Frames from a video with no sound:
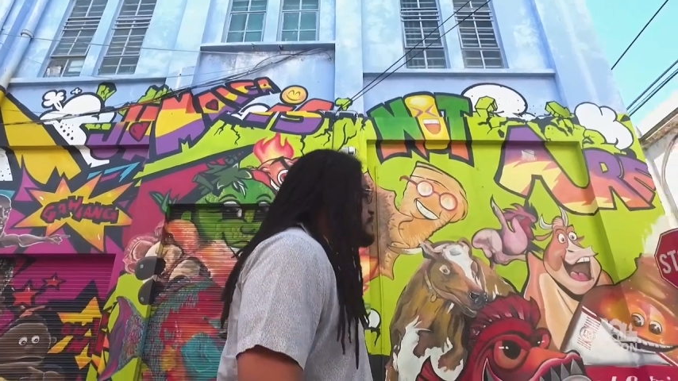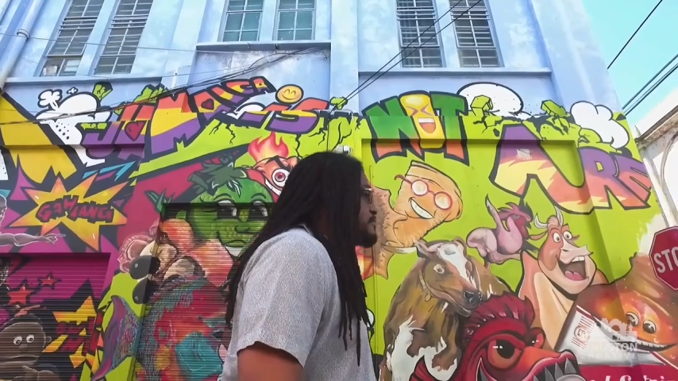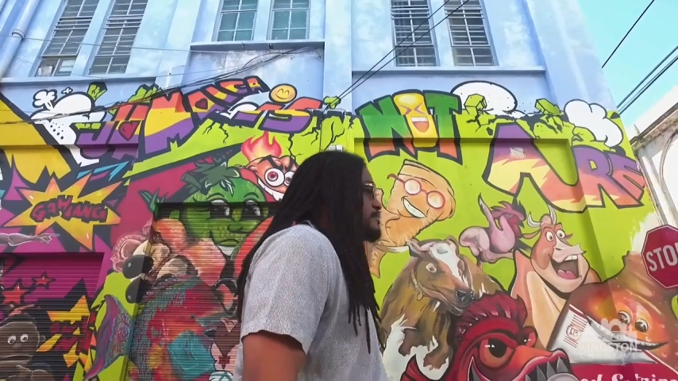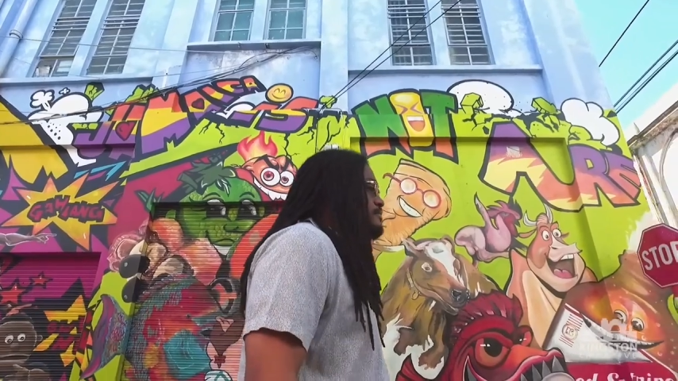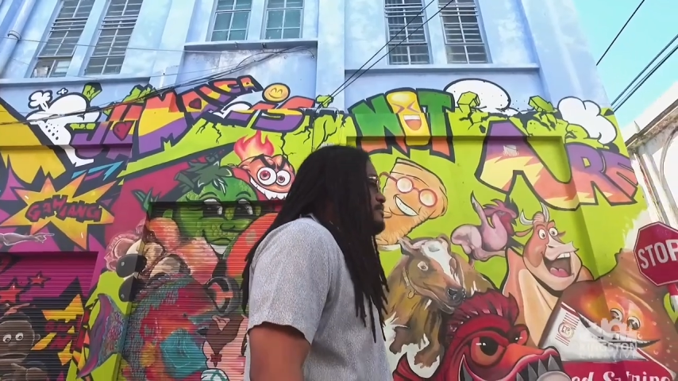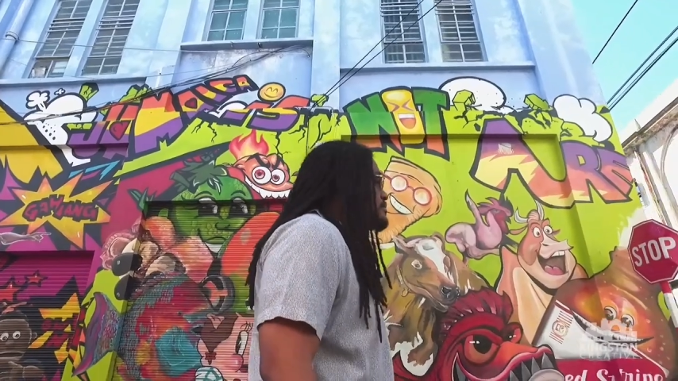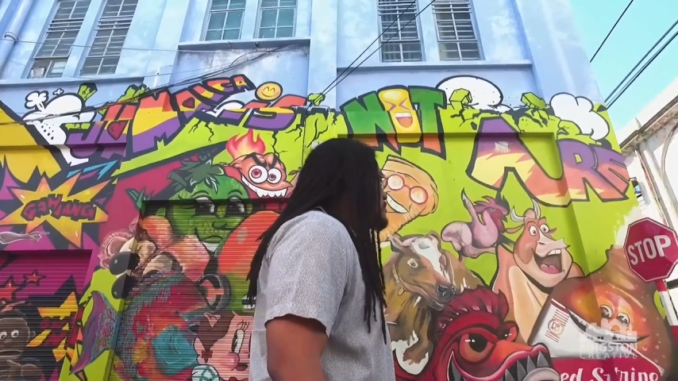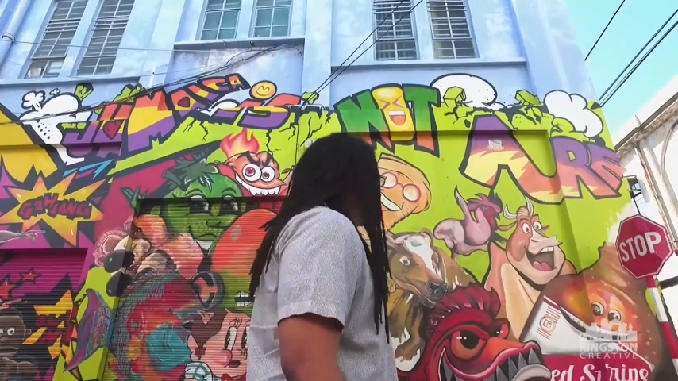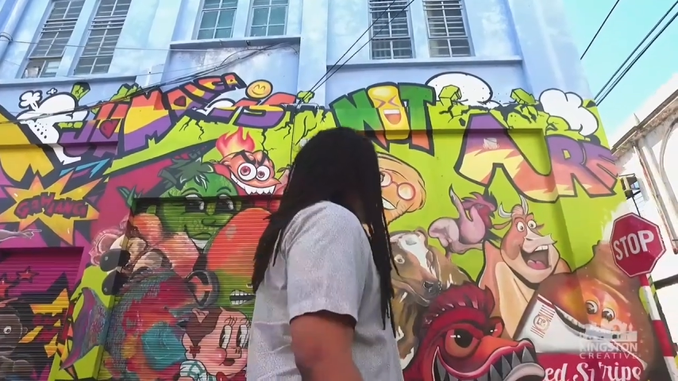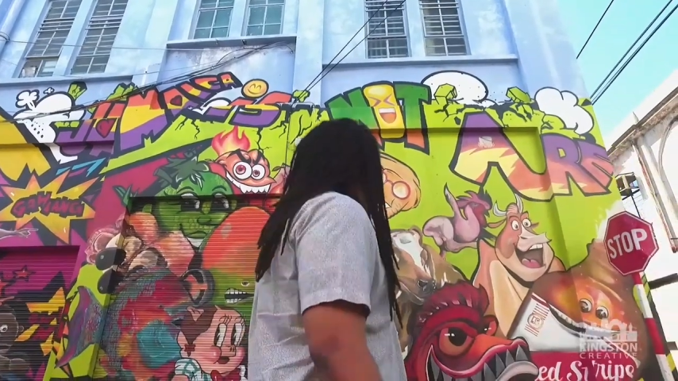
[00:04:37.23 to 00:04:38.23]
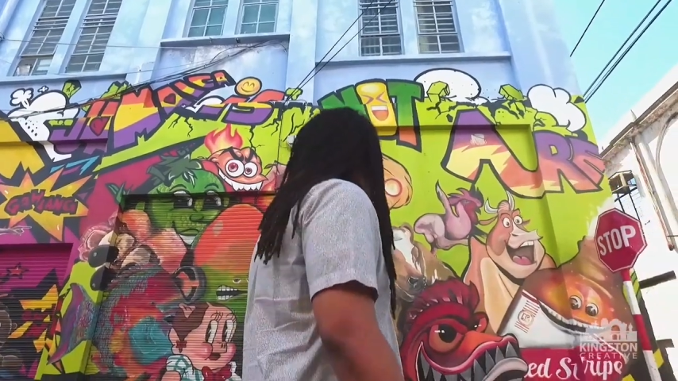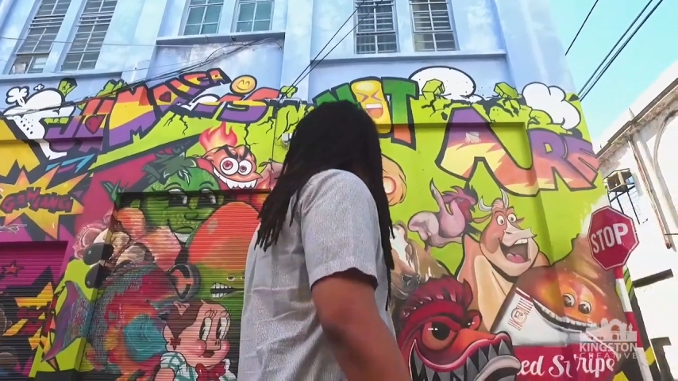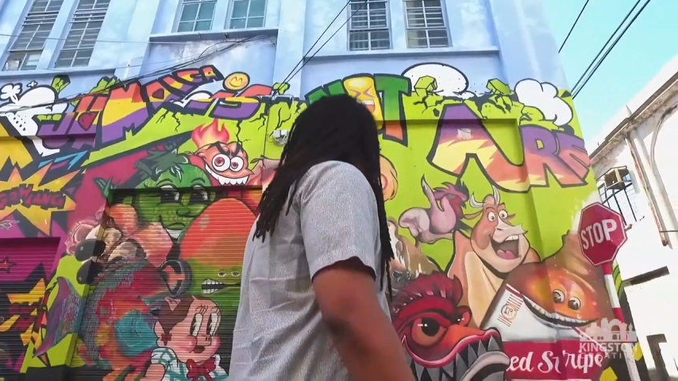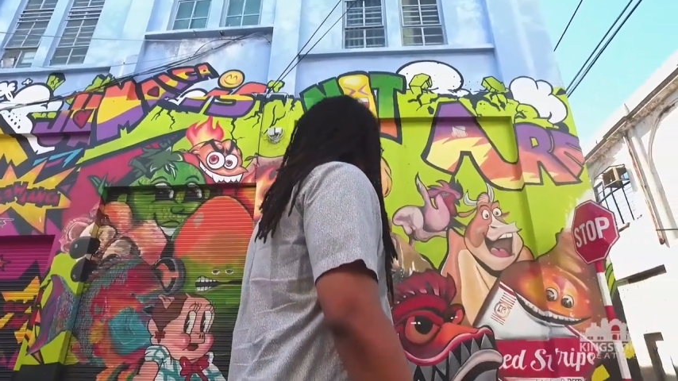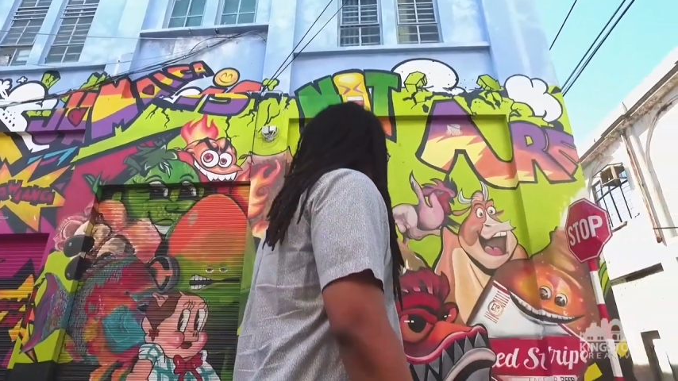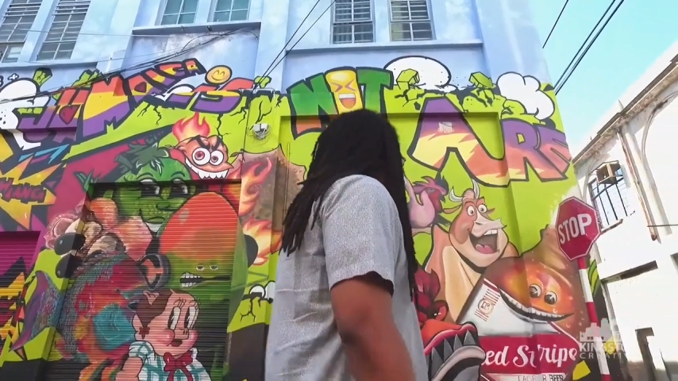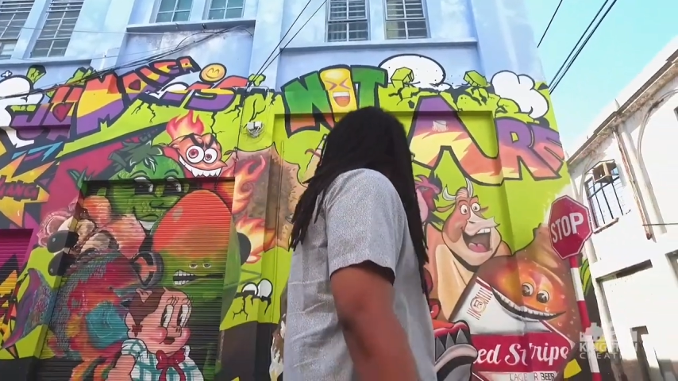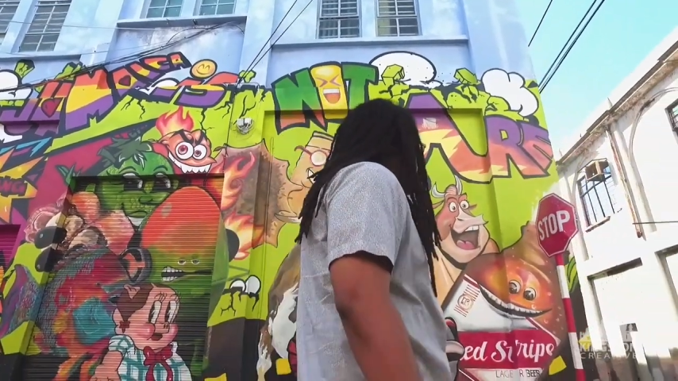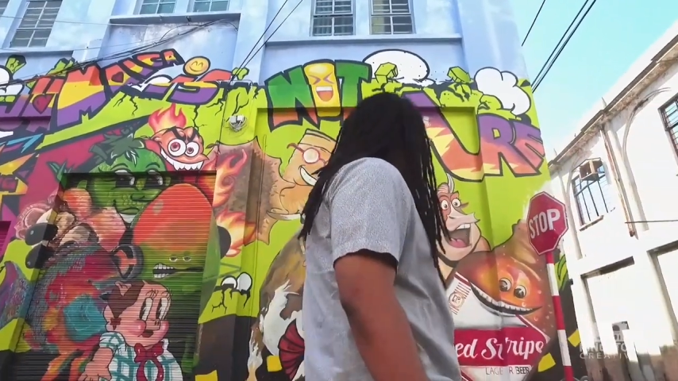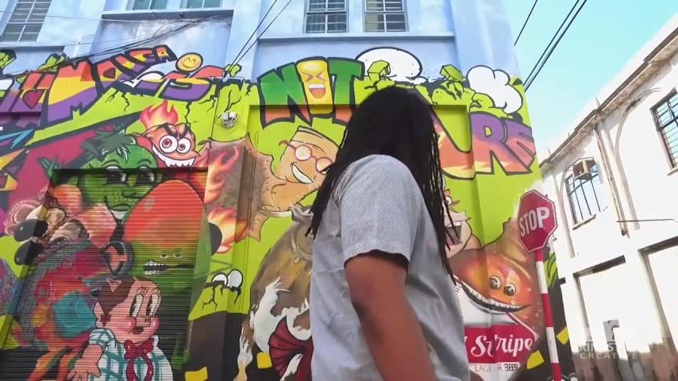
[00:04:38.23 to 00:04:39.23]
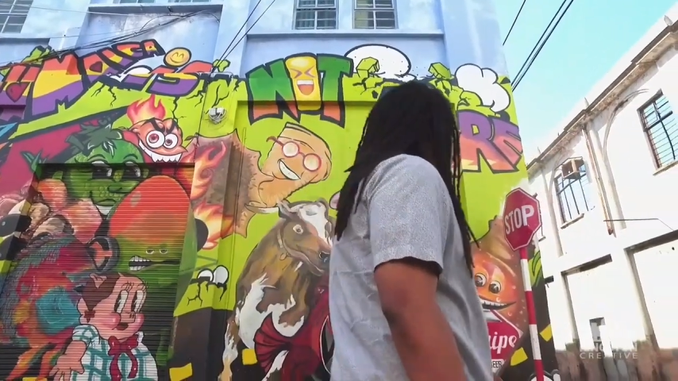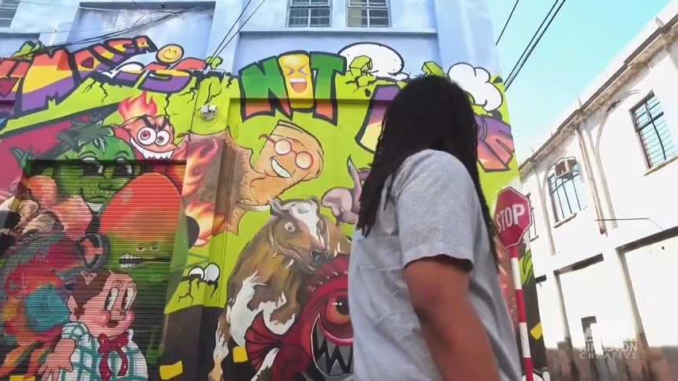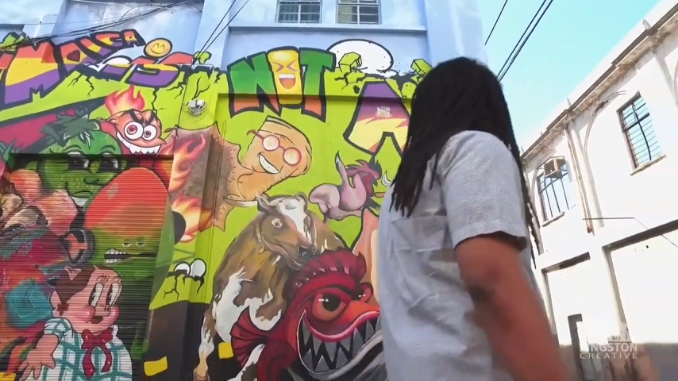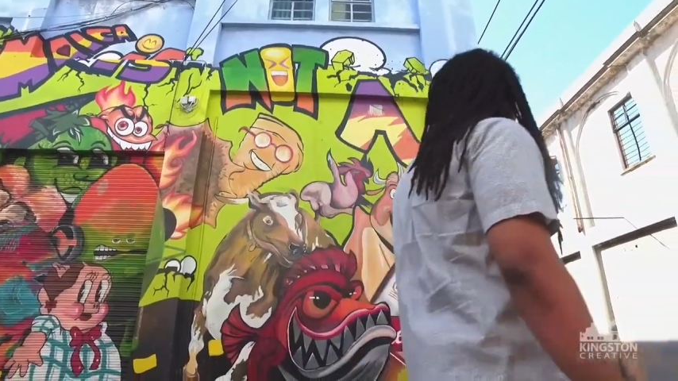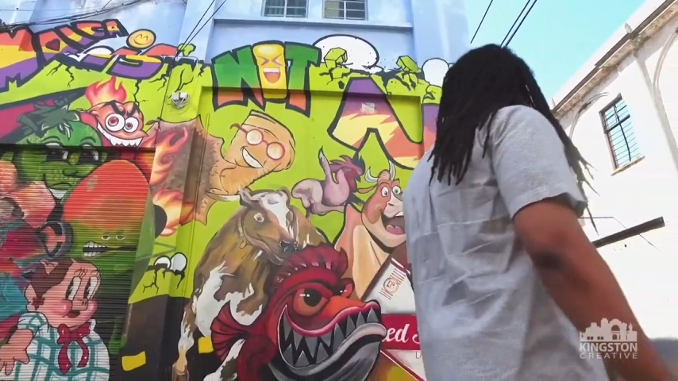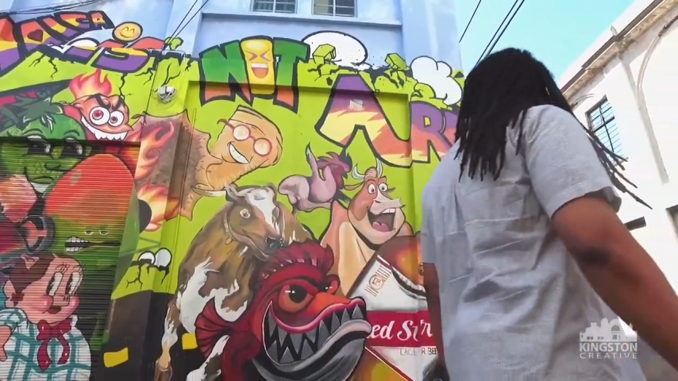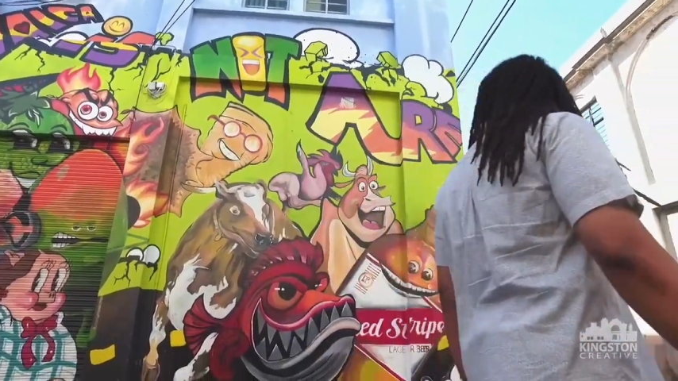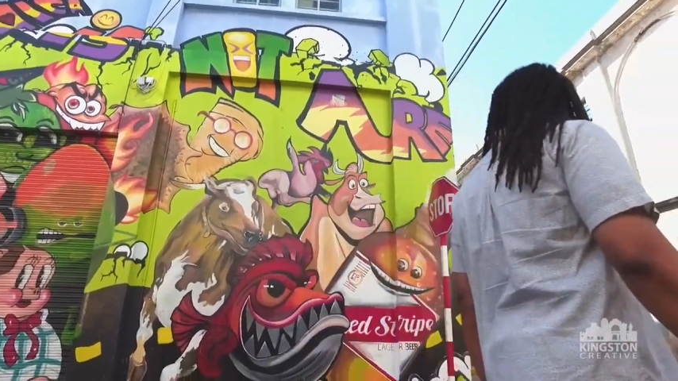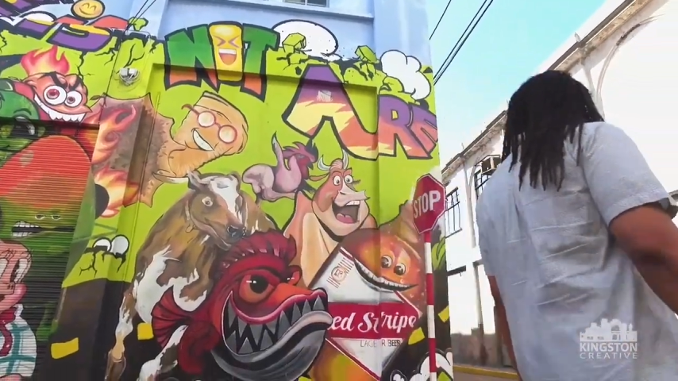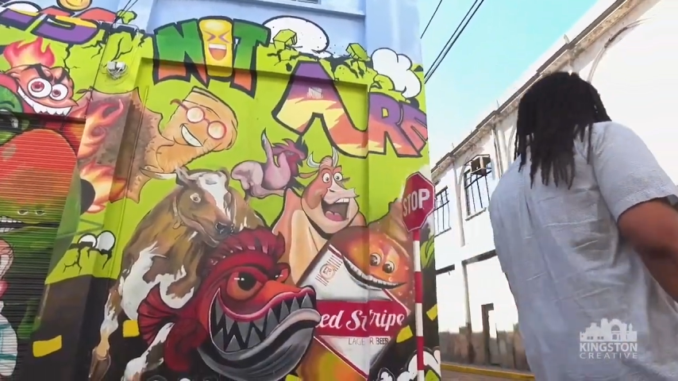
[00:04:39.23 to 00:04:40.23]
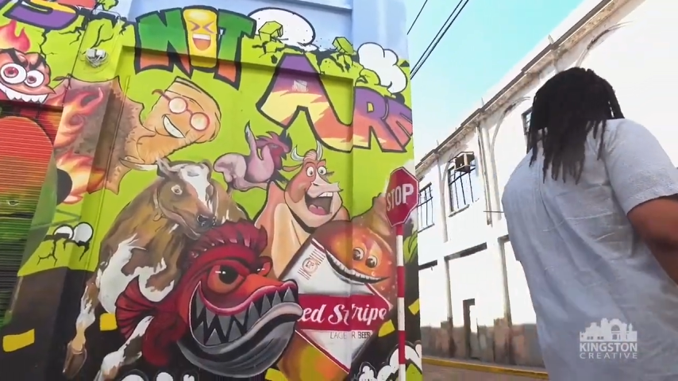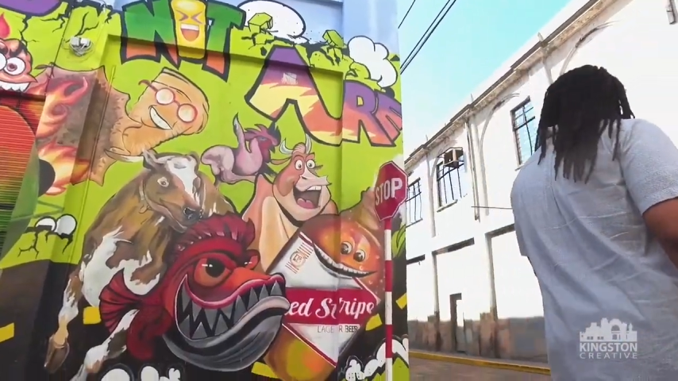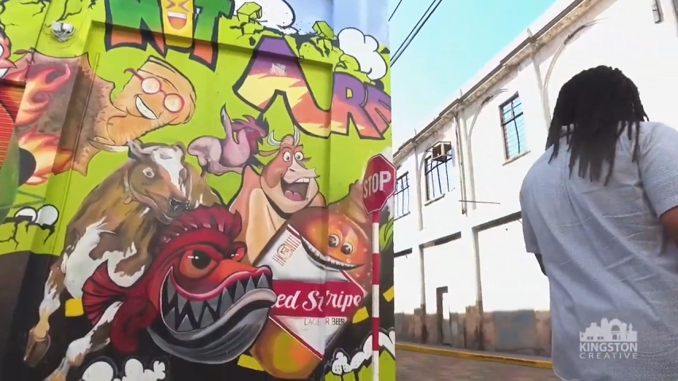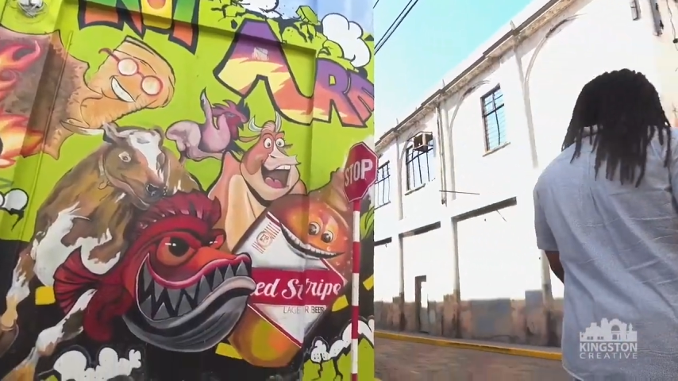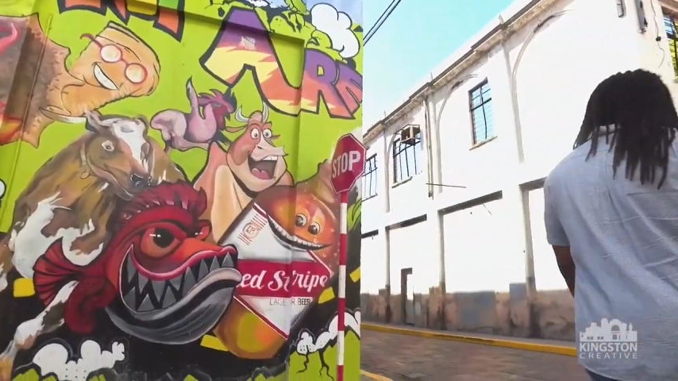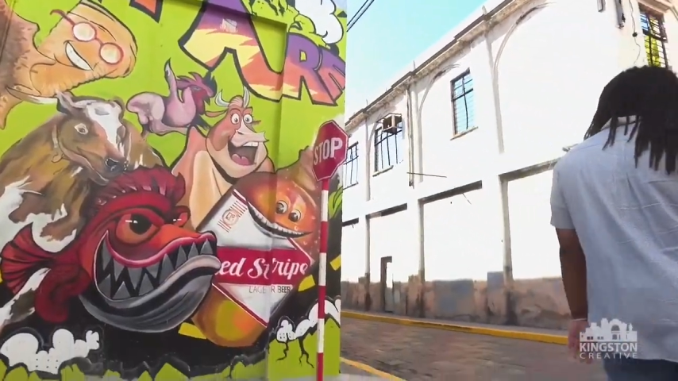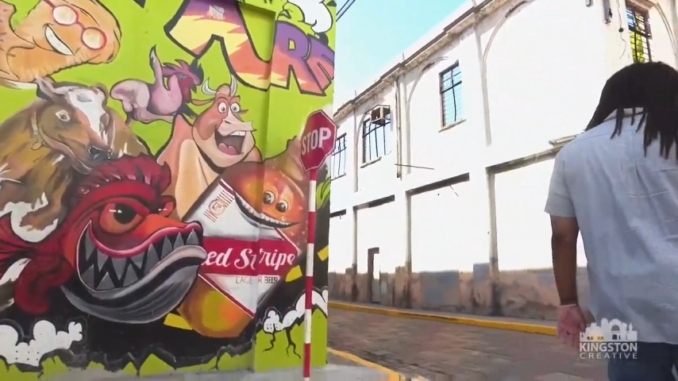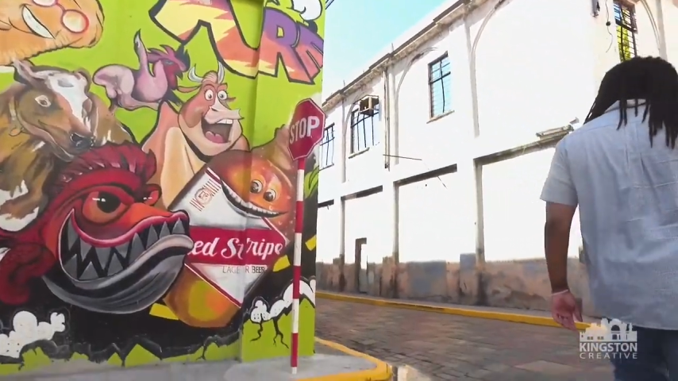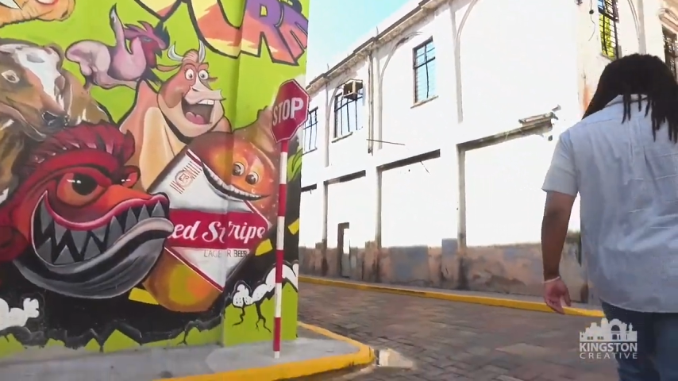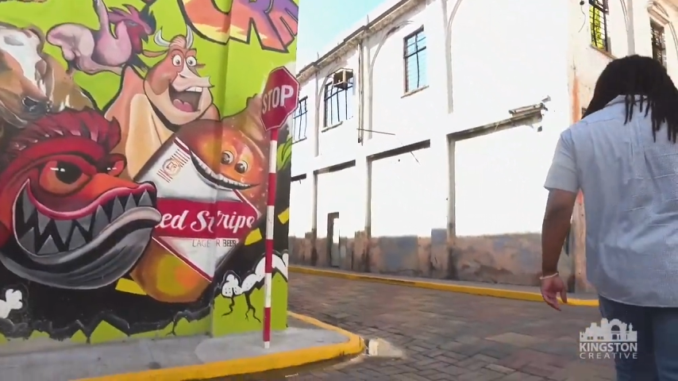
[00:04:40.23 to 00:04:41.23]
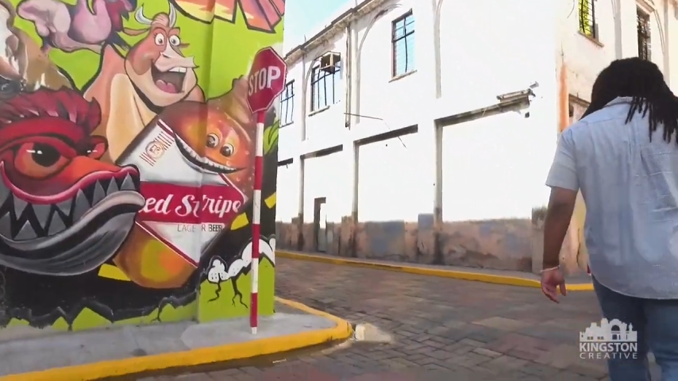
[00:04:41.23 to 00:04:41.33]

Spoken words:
[unreadable: no face in view]